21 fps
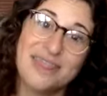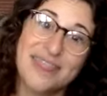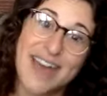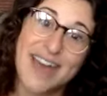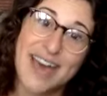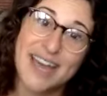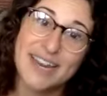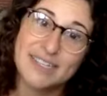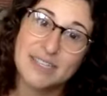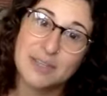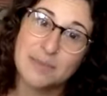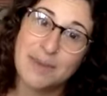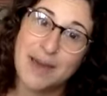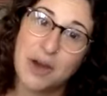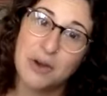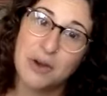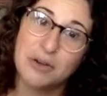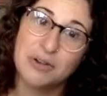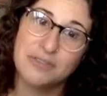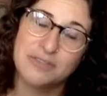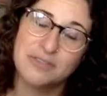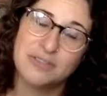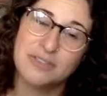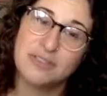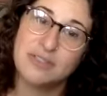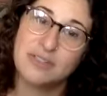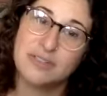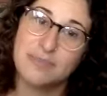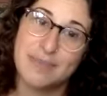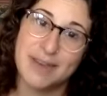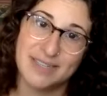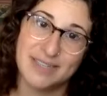That is a
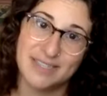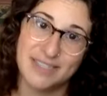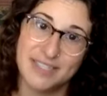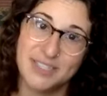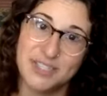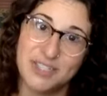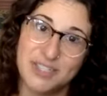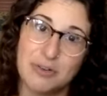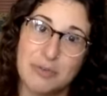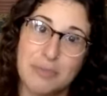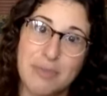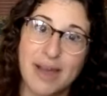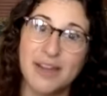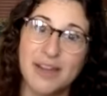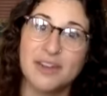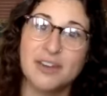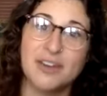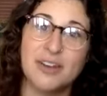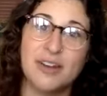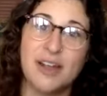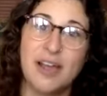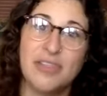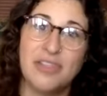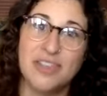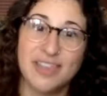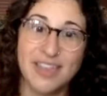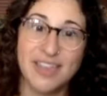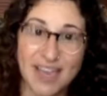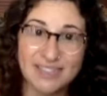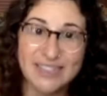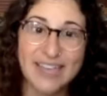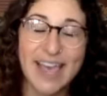powerful message and reminder and the
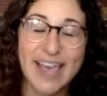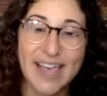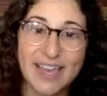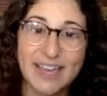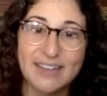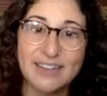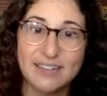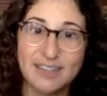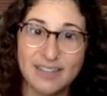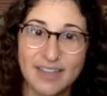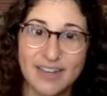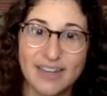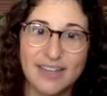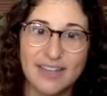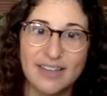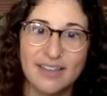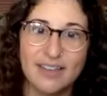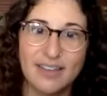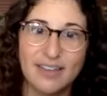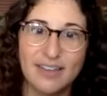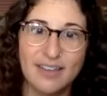yes and that it